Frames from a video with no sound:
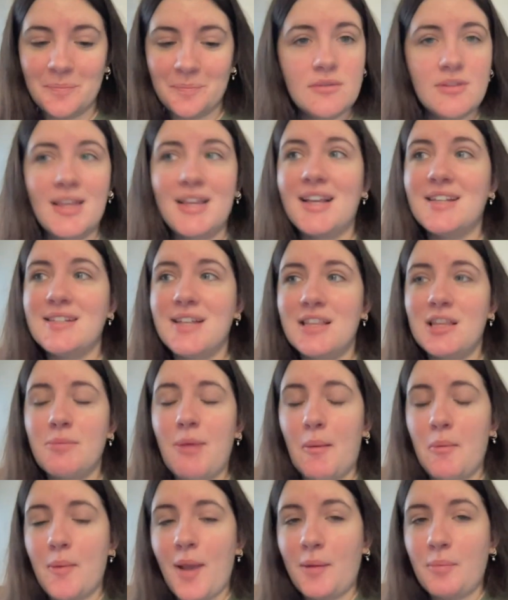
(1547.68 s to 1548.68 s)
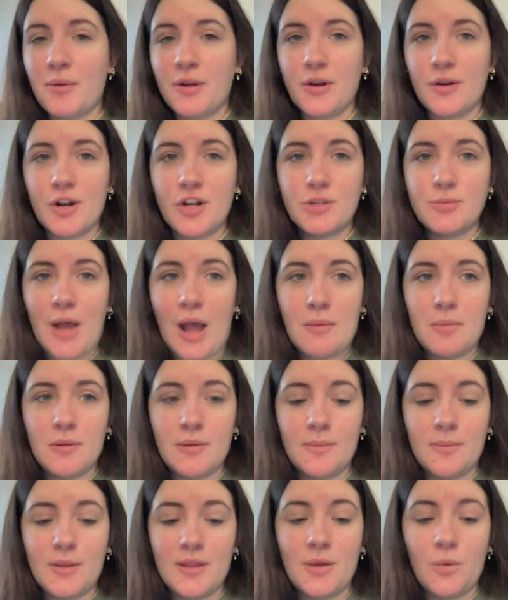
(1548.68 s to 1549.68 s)
Like I said, the paperback pre-orders
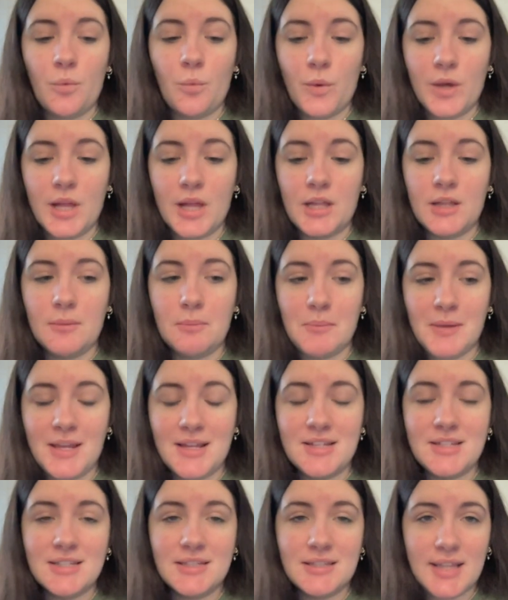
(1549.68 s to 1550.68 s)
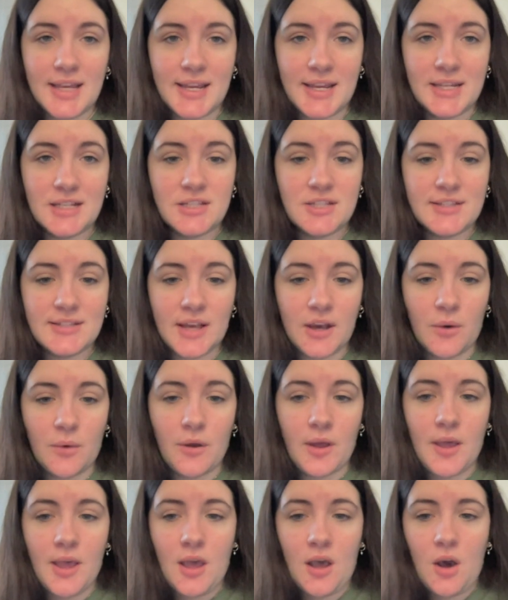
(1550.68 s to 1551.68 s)
probably will be delayed, so
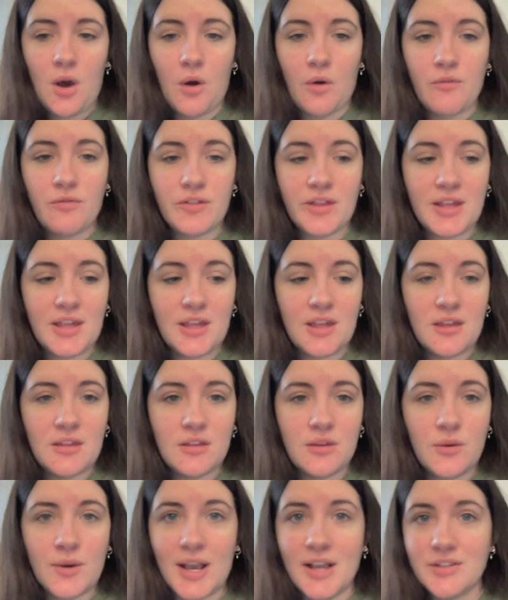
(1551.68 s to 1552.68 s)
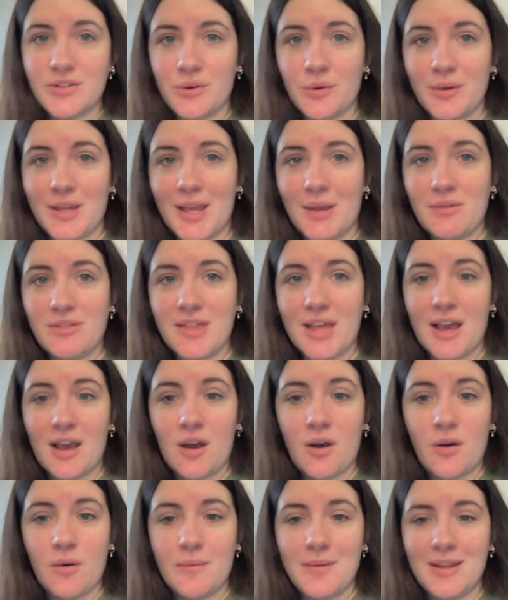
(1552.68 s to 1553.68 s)
hopefully you guys are okay with
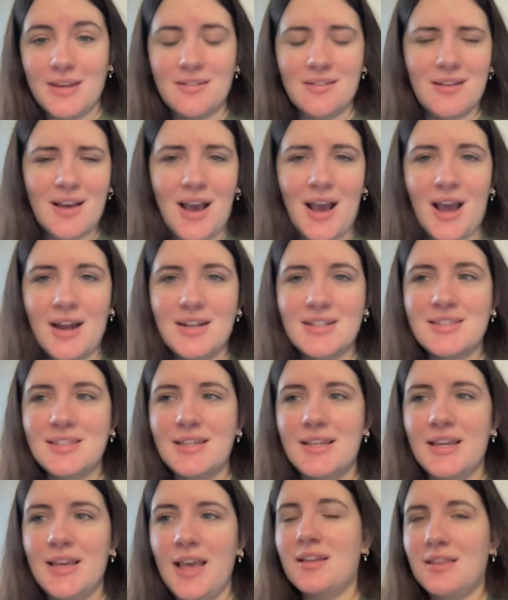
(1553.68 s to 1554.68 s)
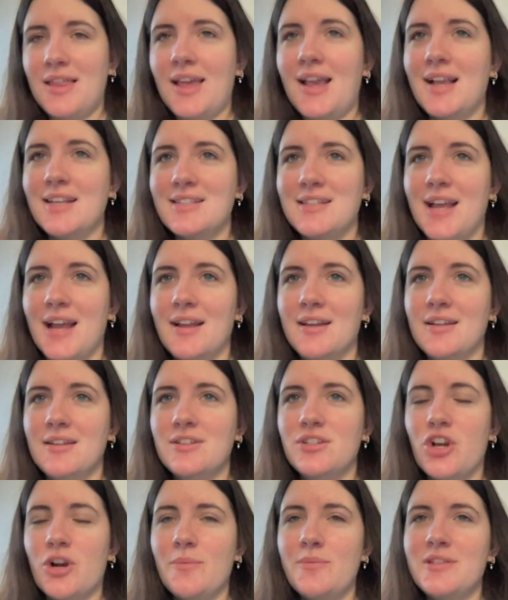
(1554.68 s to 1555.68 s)
that. I mean, honestly, like I said, in
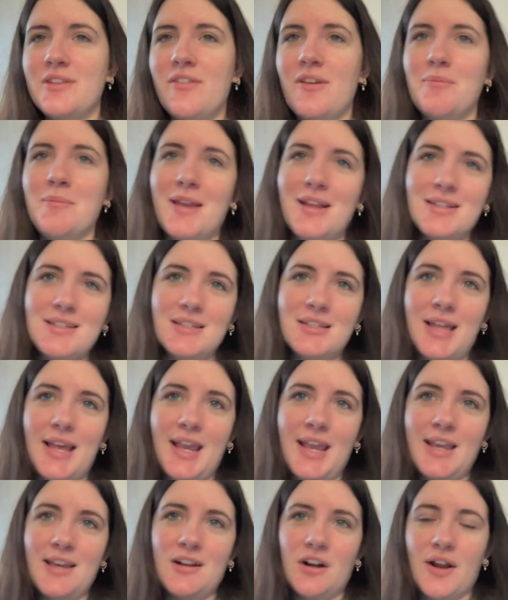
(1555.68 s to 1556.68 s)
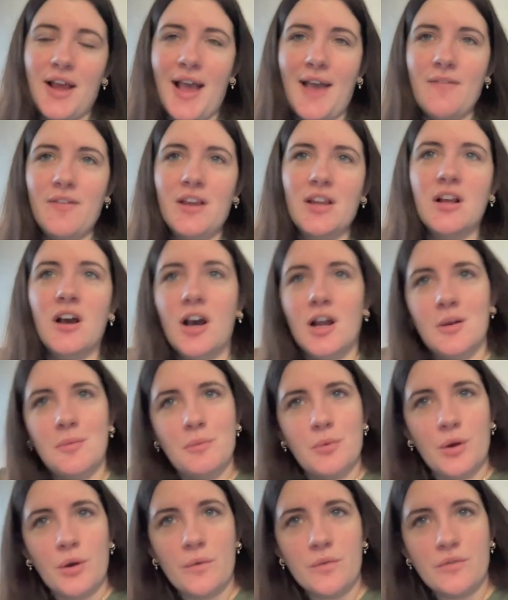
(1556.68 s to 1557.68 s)
terms of it being delayed or having an
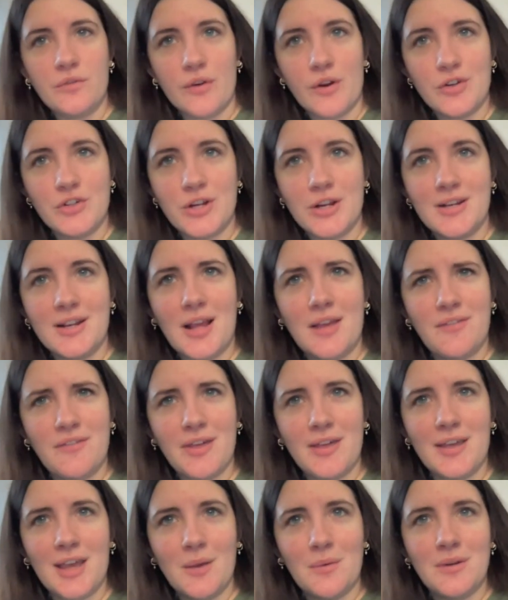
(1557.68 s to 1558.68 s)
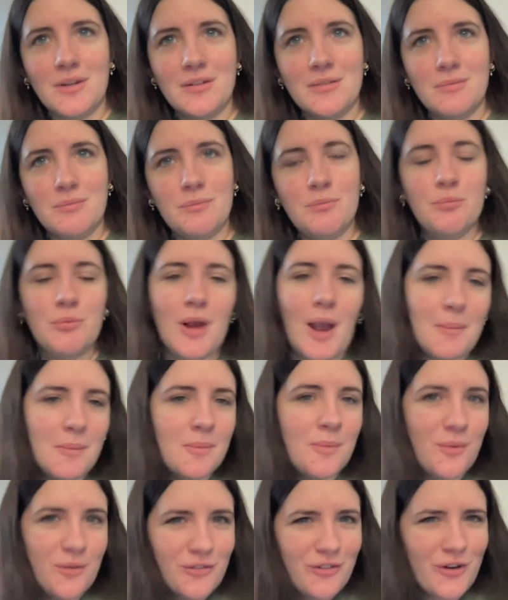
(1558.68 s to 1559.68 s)
unproofed version, I feel like I would probably
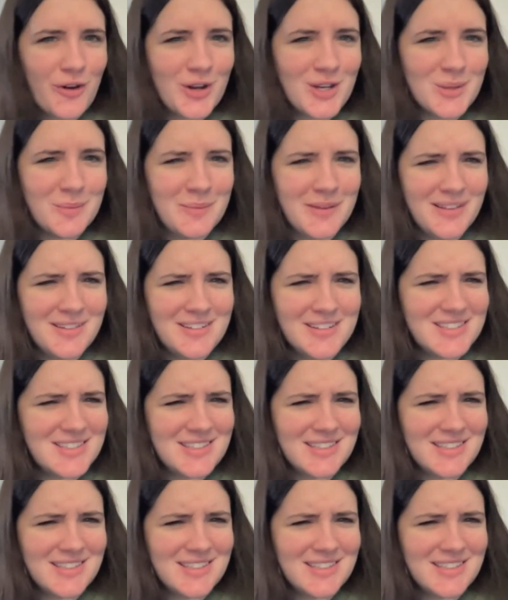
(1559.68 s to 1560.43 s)
prefer to be just